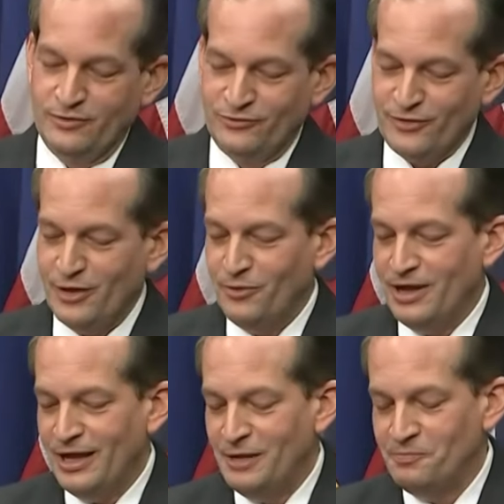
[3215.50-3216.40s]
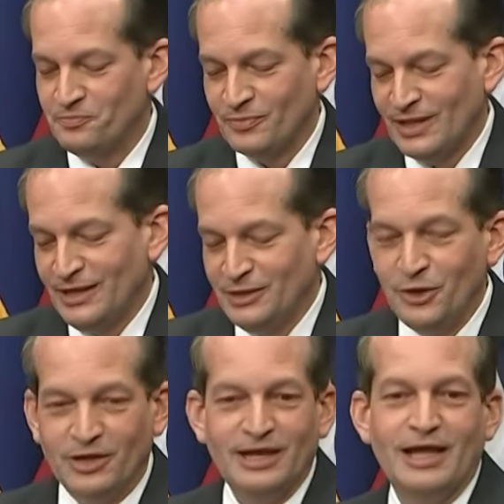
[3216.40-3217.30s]
So
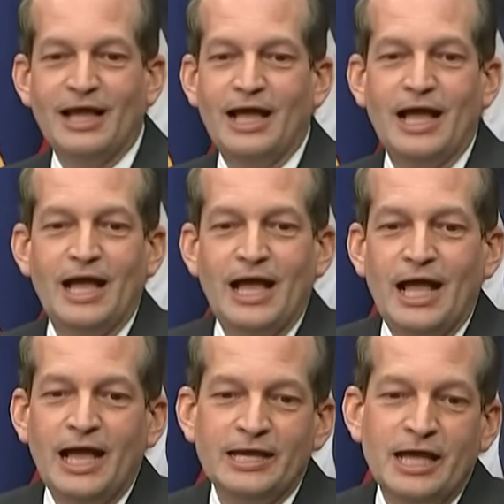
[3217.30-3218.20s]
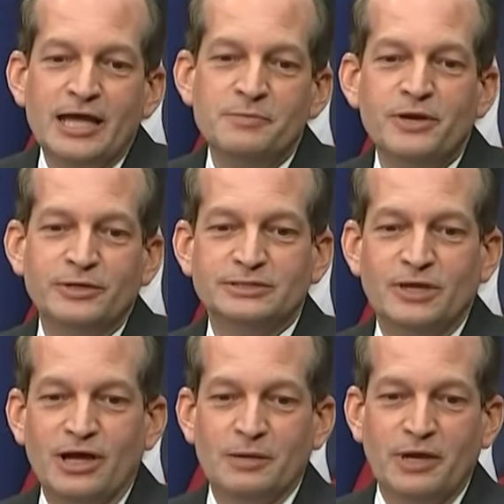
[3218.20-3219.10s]
look, I'm here to
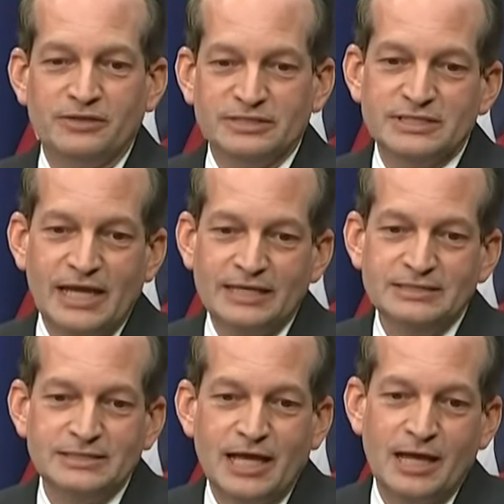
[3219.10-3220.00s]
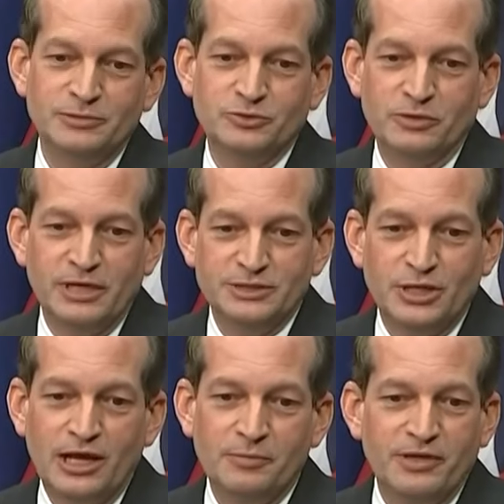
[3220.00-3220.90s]
talk about this case. I'm doing my
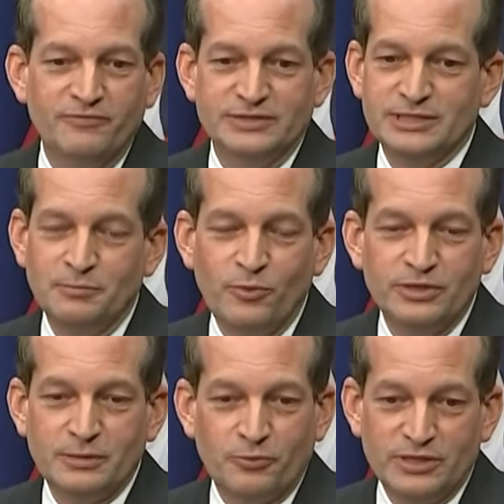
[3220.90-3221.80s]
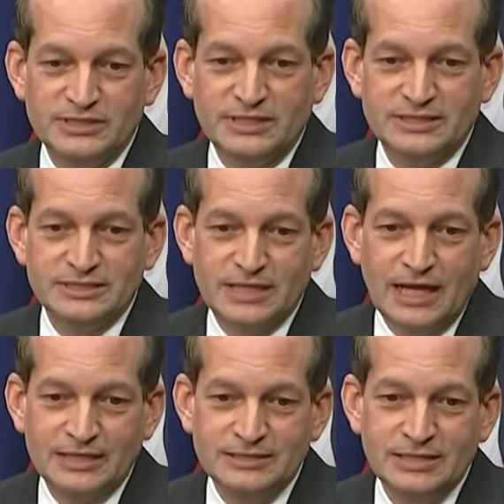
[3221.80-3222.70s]
job. If at some point the president
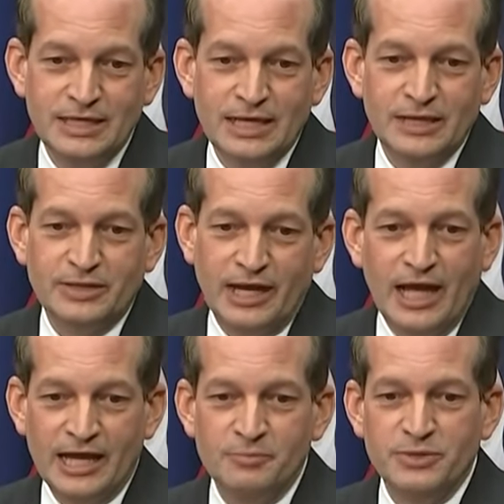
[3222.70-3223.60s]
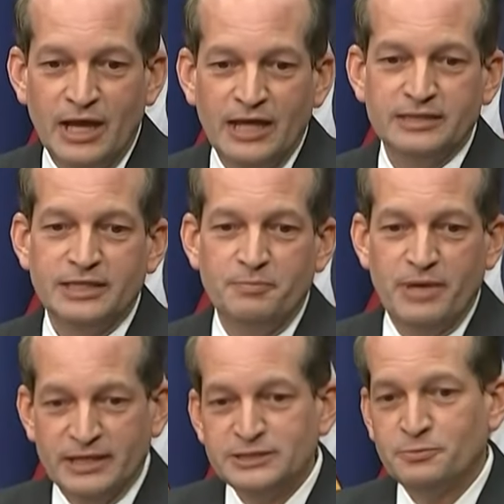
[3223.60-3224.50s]
decides that I am not the
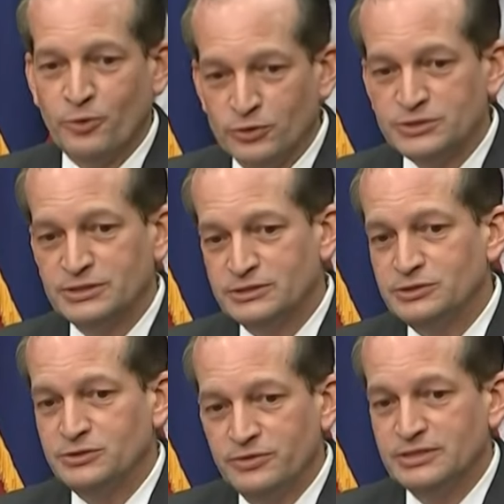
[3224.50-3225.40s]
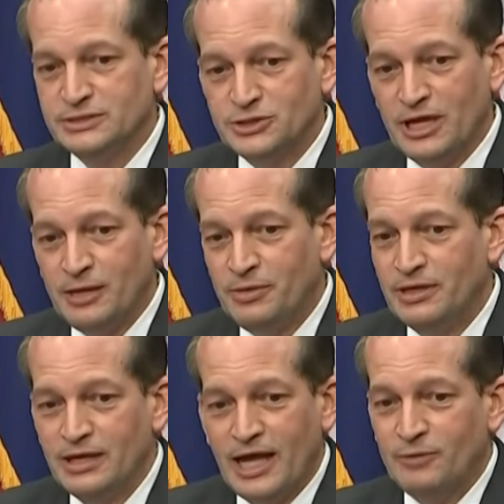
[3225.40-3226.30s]
best person to do this job,
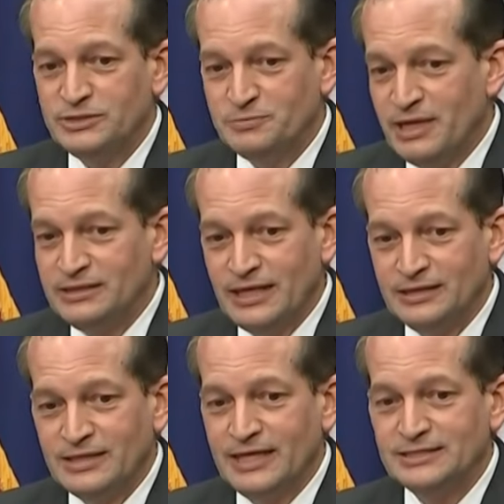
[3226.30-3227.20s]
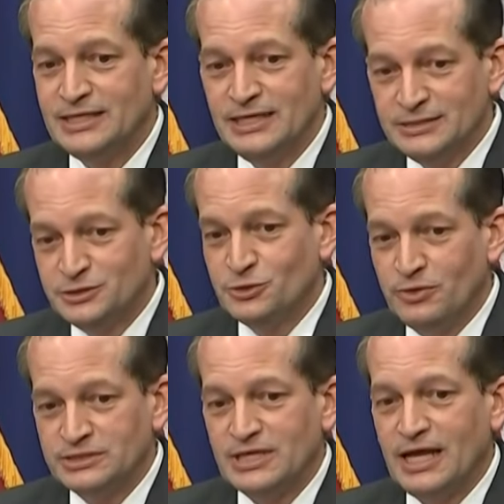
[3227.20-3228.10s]
I respect that. That is his
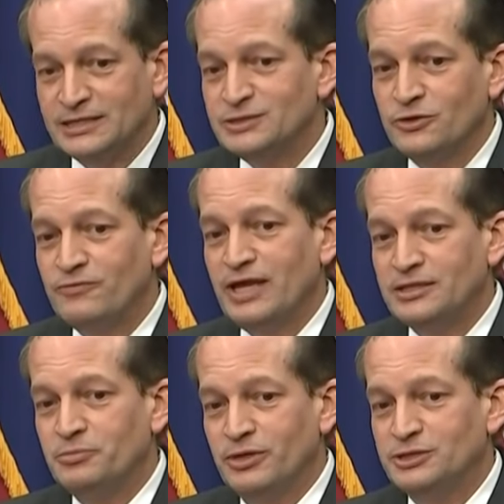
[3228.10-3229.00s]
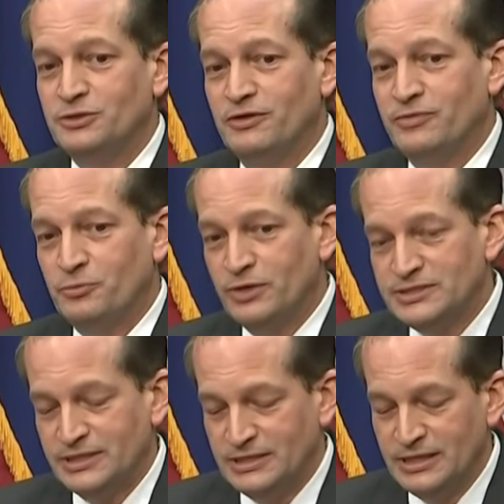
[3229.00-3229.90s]
choice. I serve at the pleasure of the
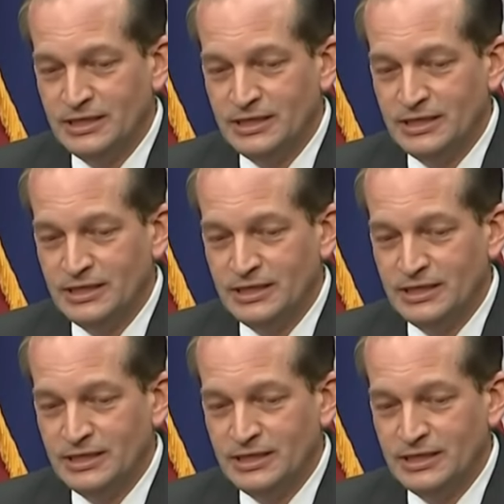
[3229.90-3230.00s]
president.